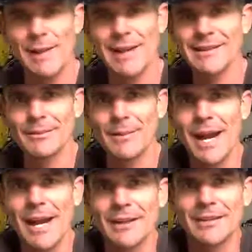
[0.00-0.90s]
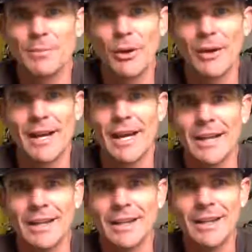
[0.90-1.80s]
plastic bags per
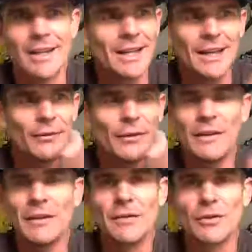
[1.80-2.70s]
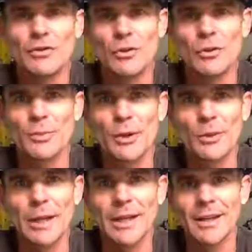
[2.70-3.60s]
day and 50 different straws per
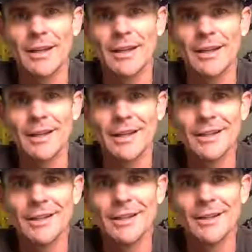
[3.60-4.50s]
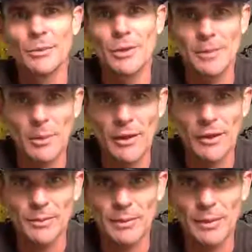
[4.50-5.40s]
week, you know? We're going to be one of
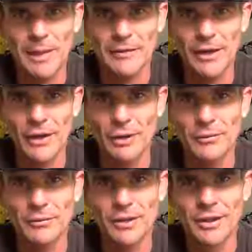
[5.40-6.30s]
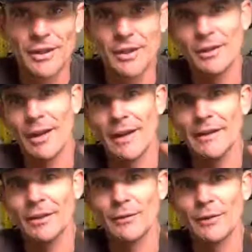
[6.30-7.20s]
those people that make fun of. Like,
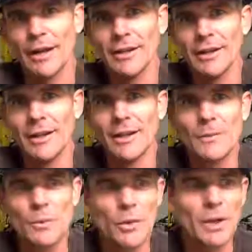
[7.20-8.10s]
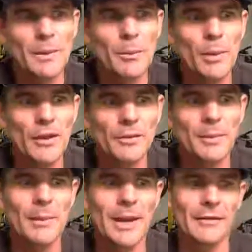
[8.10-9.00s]
that's no fun. We're going to be one of those
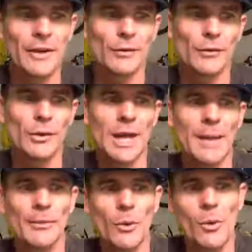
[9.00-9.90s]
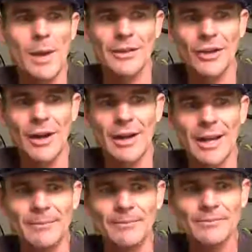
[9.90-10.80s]
people that make fun of who come all the way to
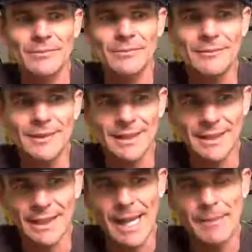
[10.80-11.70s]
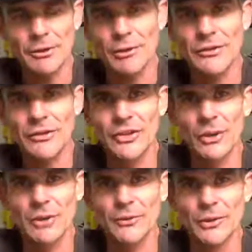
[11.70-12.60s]
Thailand, eat heaps of greasy,
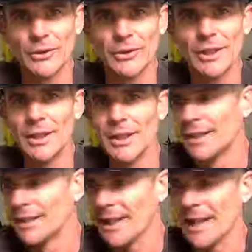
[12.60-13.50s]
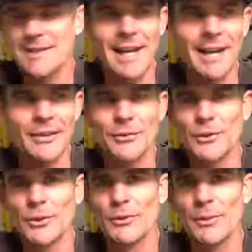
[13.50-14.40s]
salty food, catch taxis
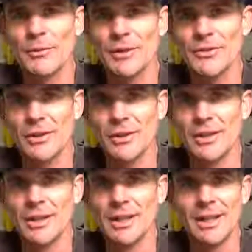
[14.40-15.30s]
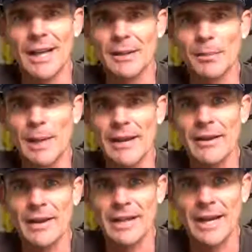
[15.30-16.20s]
to and from the restaurant, and complain that
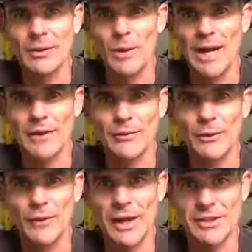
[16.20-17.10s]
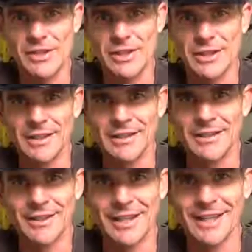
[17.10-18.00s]
they gained weight and feel fat and shit.
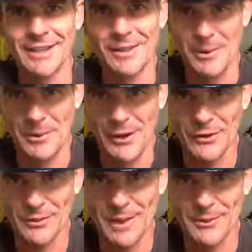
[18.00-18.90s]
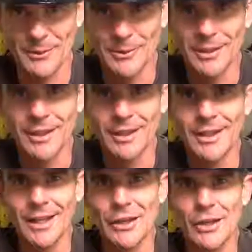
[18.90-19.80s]
Like, are you going to be one of those people?
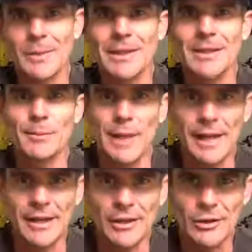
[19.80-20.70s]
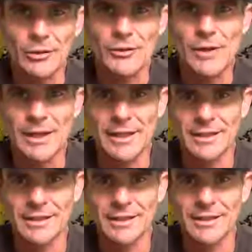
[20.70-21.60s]
Are you going to be a complainer or a
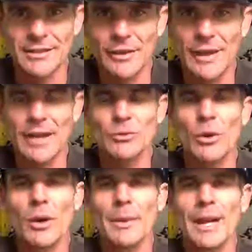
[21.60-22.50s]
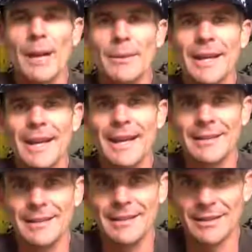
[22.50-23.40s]
trainer? So that is why we up the
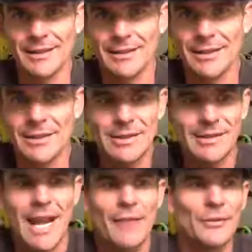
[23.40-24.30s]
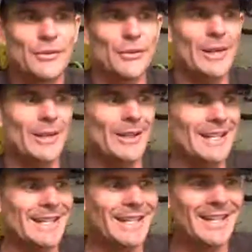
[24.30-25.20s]
ante. You just have to do that. Like
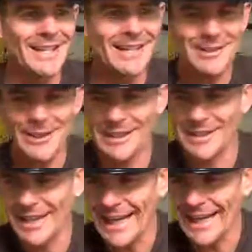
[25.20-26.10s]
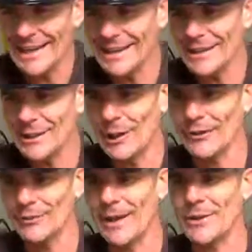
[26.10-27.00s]
you, it's like anything in
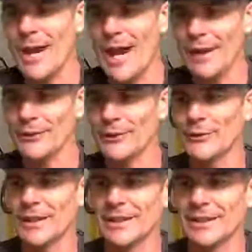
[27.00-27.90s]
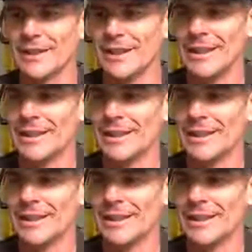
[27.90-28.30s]
life, man. You have to fucking